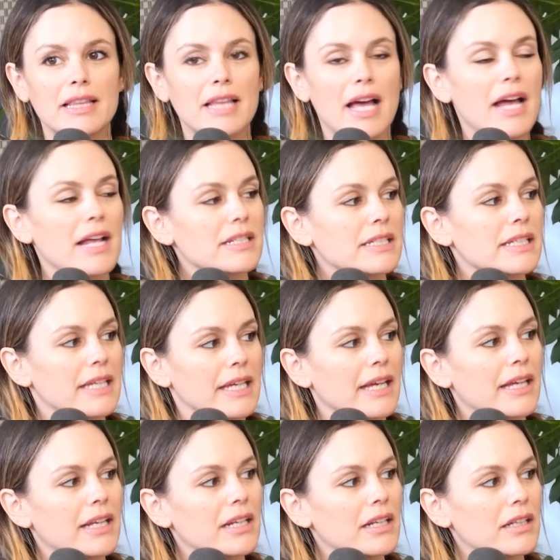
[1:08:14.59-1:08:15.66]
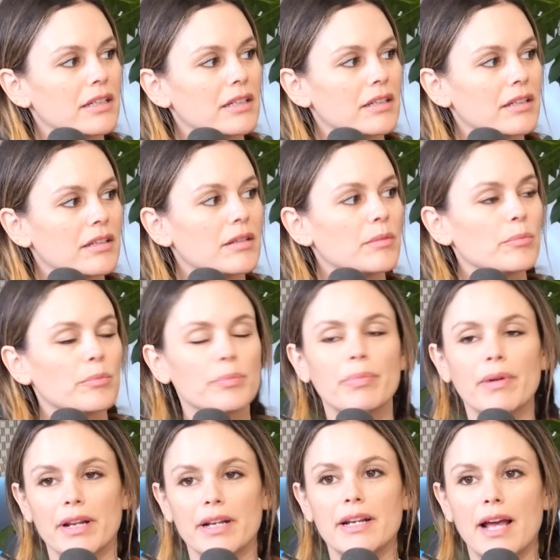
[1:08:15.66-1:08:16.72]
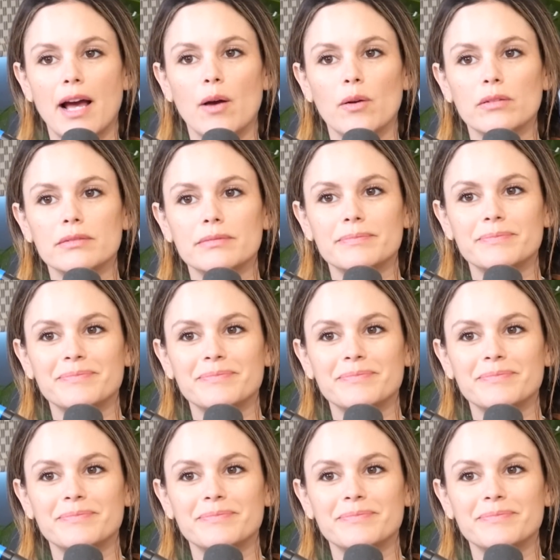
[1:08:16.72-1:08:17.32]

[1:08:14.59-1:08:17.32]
said that as a kid, but now.